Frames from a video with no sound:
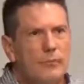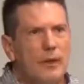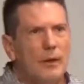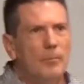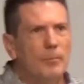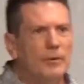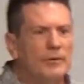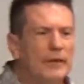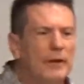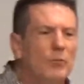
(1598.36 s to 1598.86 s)

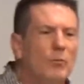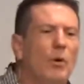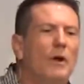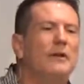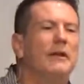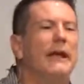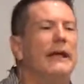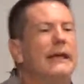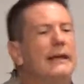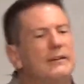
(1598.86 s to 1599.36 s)
But then
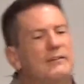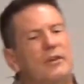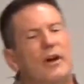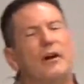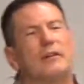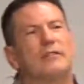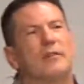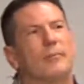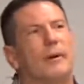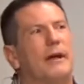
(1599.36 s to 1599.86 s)
one day he had
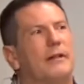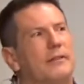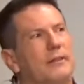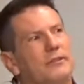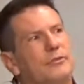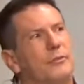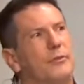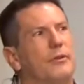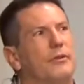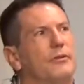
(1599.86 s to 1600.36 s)
talked about
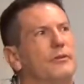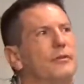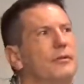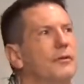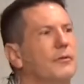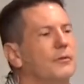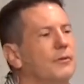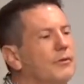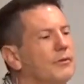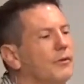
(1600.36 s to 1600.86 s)
this with a,
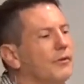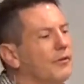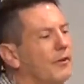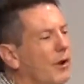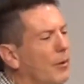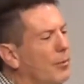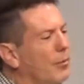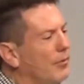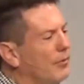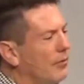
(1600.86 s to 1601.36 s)
with a
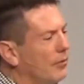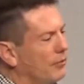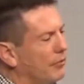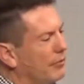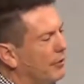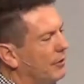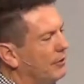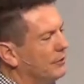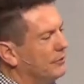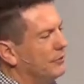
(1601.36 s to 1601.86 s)
couple of our
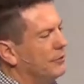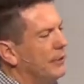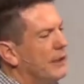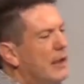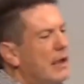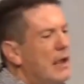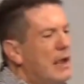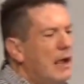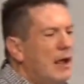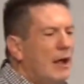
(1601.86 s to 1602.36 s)
friends, and
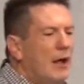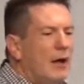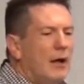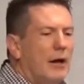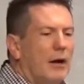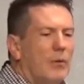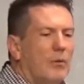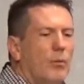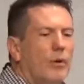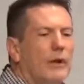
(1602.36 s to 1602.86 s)

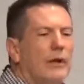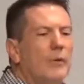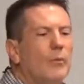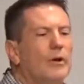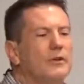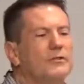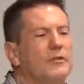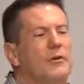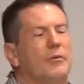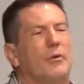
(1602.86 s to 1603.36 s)
uh, when he
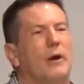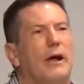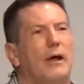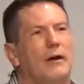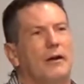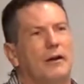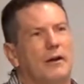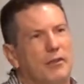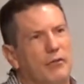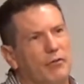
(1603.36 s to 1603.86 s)
wasn't
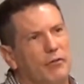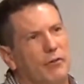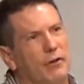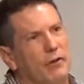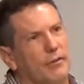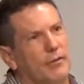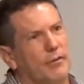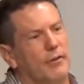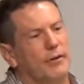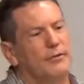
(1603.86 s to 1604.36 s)
around, another friend
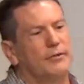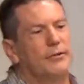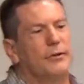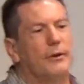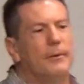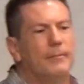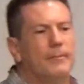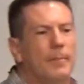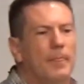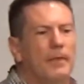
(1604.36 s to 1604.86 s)
of ours
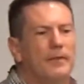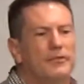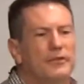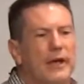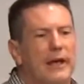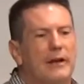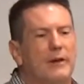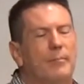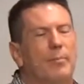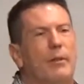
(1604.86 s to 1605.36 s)

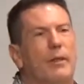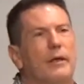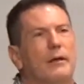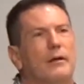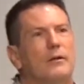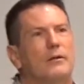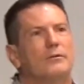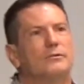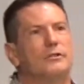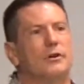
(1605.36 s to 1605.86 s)
decided to play a
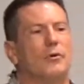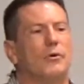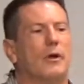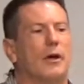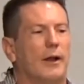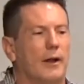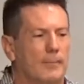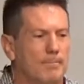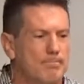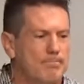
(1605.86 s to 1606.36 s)
little joke
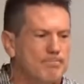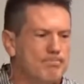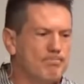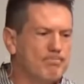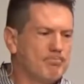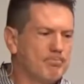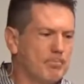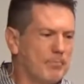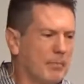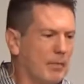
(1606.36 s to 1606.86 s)
on him.
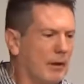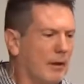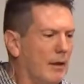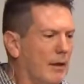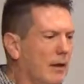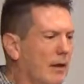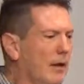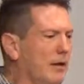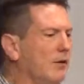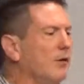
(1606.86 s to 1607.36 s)

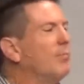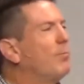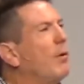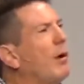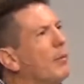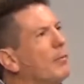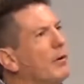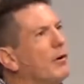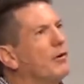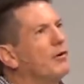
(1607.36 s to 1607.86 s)
And you've
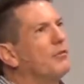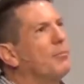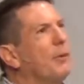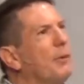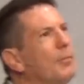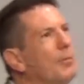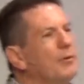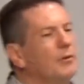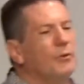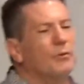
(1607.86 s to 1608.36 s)
probably heard of
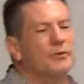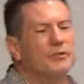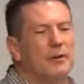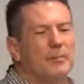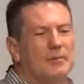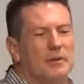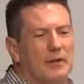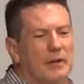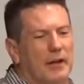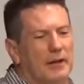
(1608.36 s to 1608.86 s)
people doing
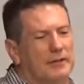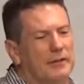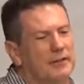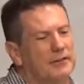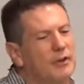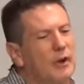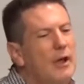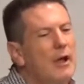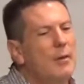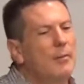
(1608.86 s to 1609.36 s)
something like
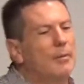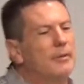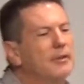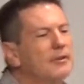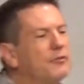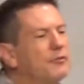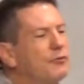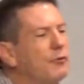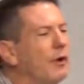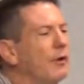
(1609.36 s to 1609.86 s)
this, but
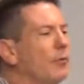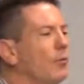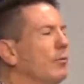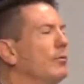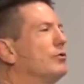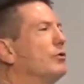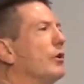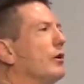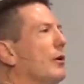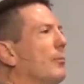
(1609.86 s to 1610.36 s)
this friend
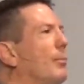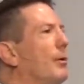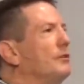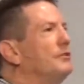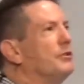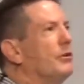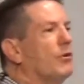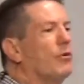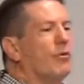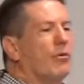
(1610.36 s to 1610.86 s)
took a
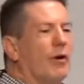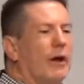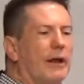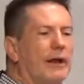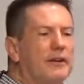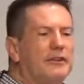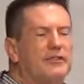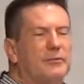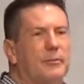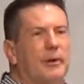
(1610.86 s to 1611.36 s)
bunch of
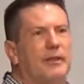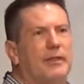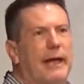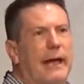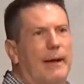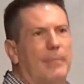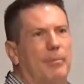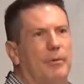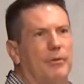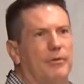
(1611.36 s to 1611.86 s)
Granny Smith
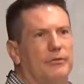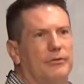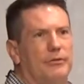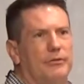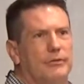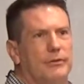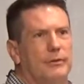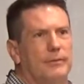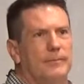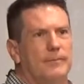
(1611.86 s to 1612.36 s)
apples.